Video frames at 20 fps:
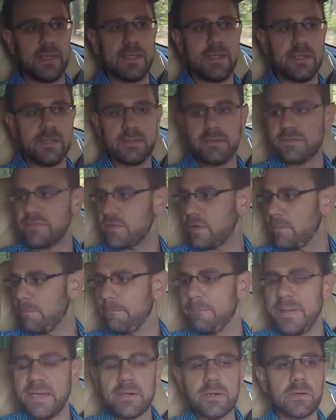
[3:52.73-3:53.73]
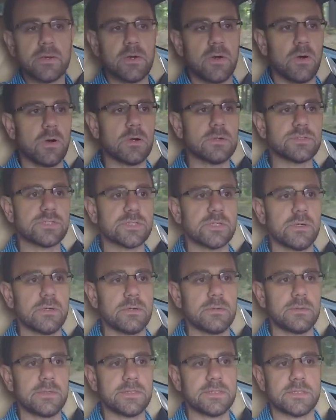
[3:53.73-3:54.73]
It's a bigger car,
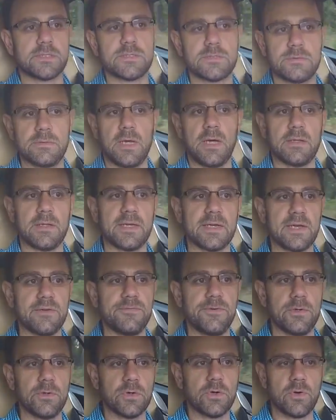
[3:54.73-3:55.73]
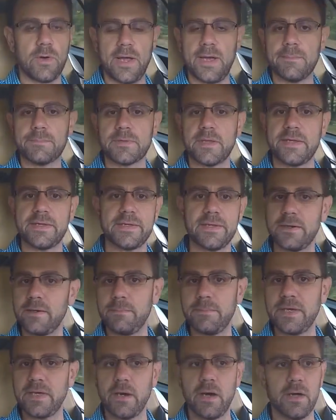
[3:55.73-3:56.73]
so it's not like I feel cramped like in a
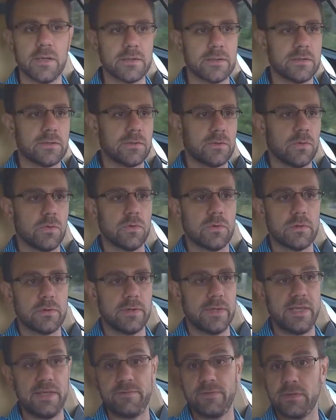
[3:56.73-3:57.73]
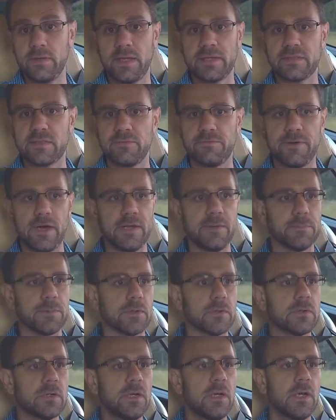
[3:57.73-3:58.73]
Miata or even like the
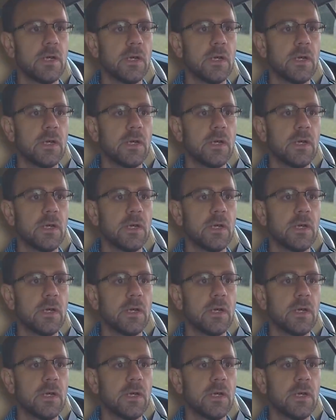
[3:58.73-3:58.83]
Viper.